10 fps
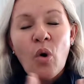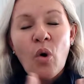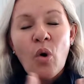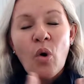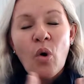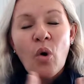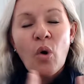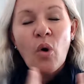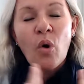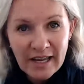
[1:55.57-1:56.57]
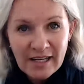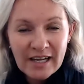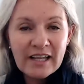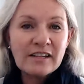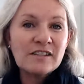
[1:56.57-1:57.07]
It's a mindset
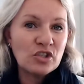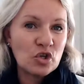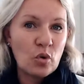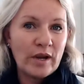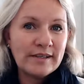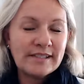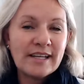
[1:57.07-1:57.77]
and it's a choice.